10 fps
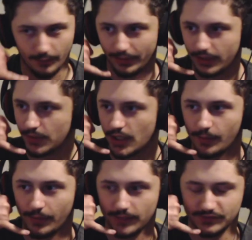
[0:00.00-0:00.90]
pick me
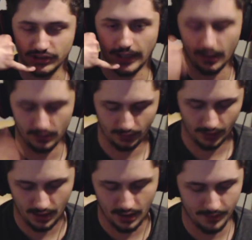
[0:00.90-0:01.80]
up, I'm scared.
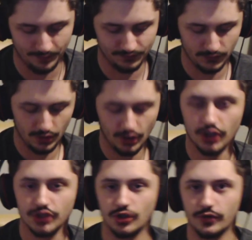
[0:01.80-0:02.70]
Um,
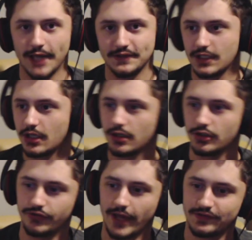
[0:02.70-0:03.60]
so that's
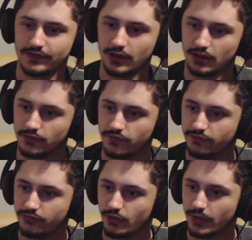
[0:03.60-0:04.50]
gonna, that's gonna
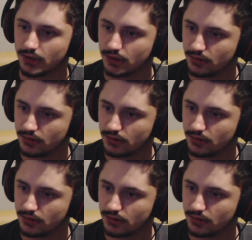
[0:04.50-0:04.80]
do it